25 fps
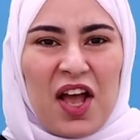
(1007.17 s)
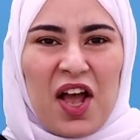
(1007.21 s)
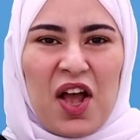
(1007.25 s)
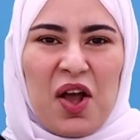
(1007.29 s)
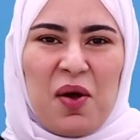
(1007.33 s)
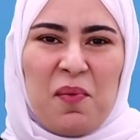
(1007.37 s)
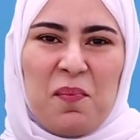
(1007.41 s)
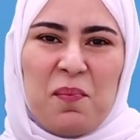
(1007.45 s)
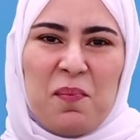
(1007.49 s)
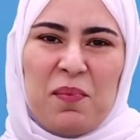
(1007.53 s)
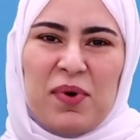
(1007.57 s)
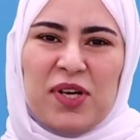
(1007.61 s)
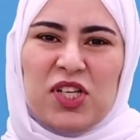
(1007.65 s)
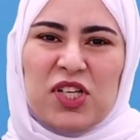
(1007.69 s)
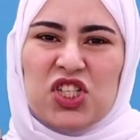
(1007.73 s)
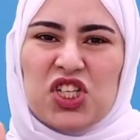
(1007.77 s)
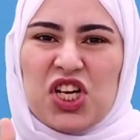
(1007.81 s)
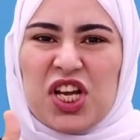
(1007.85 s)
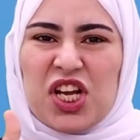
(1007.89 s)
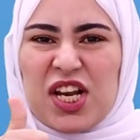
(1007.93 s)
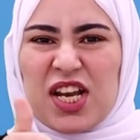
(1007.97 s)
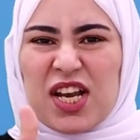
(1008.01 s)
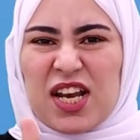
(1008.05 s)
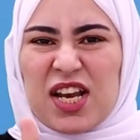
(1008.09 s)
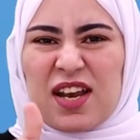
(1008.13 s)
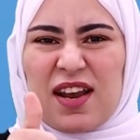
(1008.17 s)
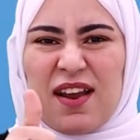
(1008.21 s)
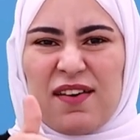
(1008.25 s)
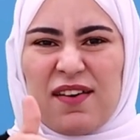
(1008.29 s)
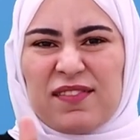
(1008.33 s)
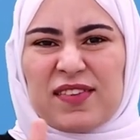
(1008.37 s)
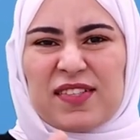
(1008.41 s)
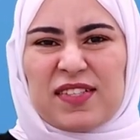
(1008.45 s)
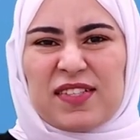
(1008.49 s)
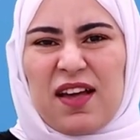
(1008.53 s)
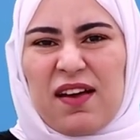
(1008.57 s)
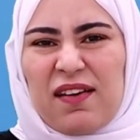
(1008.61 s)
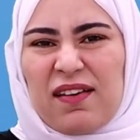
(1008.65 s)
looking at your
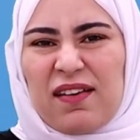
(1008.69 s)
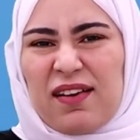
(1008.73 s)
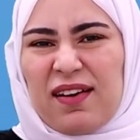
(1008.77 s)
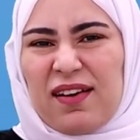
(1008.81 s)
friend,